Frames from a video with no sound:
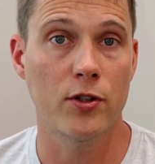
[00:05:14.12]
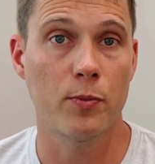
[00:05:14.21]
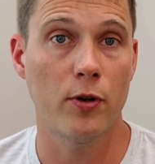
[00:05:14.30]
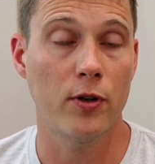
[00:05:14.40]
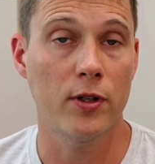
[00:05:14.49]

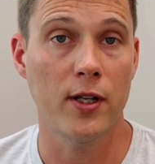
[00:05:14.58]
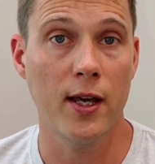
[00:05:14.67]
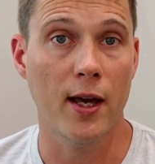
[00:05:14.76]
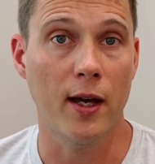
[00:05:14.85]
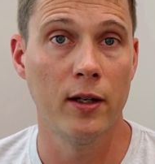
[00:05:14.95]
per
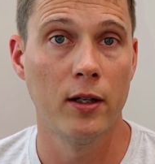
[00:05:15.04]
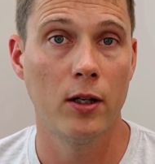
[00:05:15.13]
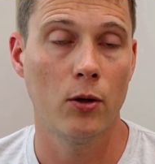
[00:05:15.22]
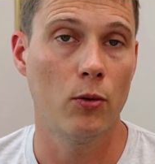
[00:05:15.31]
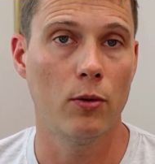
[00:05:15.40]
year,
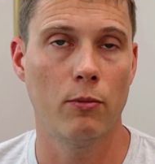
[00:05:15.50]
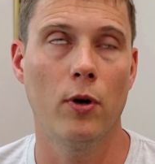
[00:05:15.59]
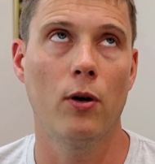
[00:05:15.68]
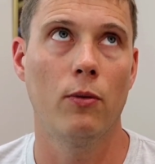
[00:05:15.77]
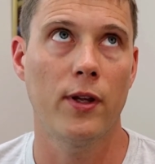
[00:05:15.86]
or
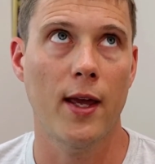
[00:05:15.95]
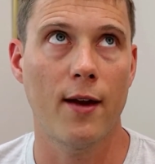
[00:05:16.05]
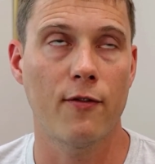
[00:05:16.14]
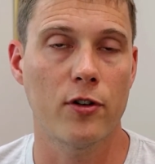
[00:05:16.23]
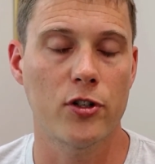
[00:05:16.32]
well, the
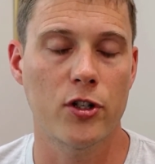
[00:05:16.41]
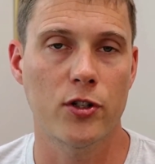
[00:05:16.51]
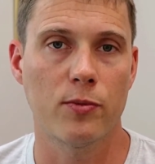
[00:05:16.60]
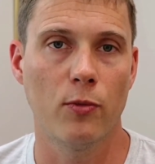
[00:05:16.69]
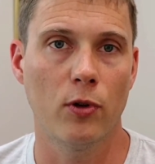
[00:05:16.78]
average
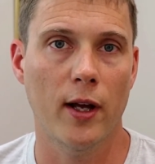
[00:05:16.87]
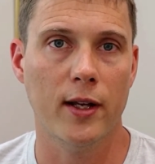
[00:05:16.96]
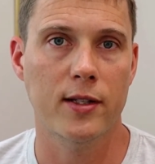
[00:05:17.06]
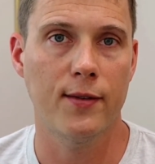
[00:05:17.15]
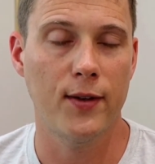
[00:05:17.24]
is more
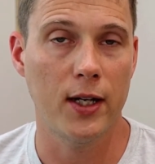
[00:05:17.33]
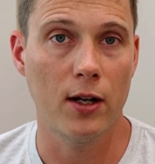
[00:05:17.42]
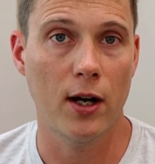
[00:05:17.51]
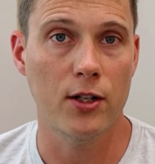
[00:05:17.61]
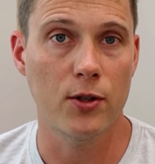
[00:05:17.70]
like
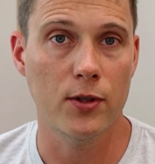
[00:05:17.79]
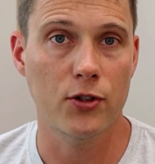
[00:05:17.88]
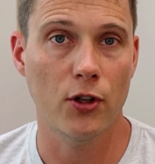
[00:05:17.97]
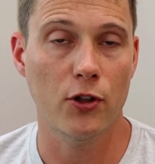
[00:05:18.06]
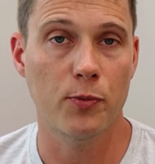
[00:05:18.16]

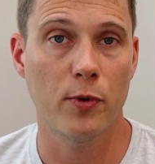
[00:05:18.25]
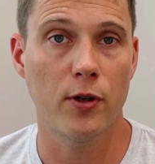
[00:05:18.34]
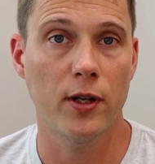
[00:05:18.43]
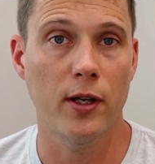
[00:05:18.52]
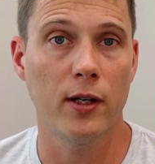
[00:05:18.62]
$79 per
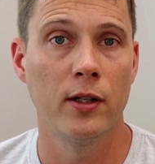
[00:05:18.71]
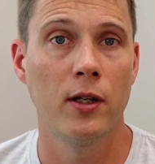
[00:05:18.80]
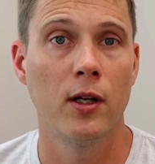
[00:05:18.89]
year,